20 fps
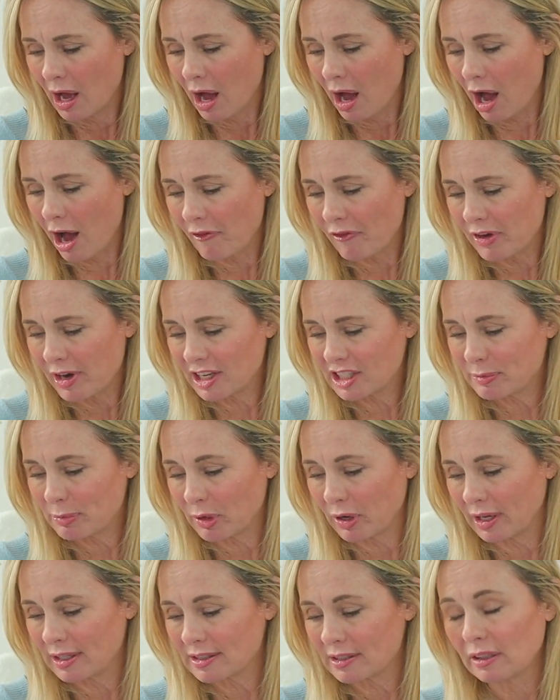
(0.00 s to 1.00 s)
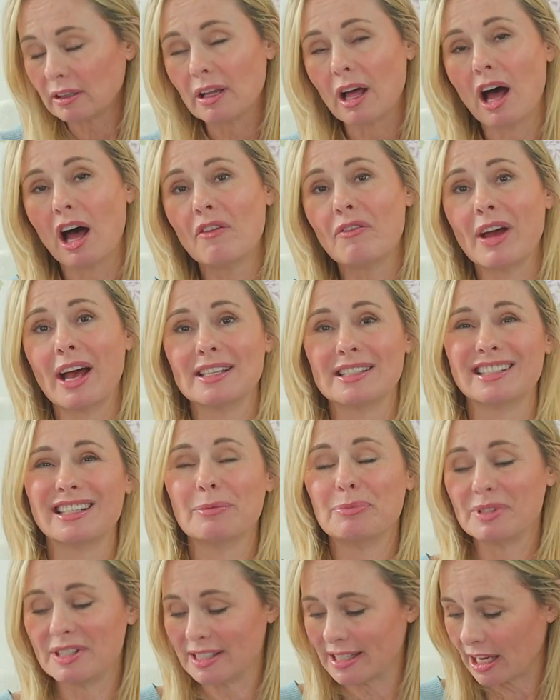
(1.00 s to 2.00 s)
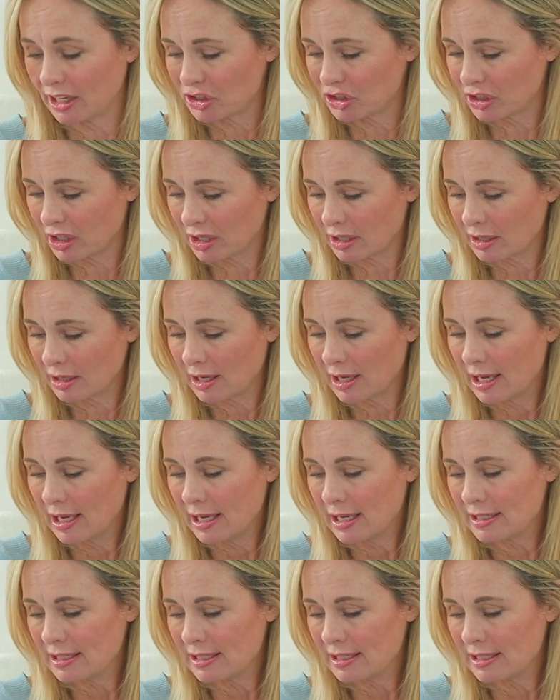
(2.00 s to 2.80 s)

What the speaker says: Often experience love as an obsession,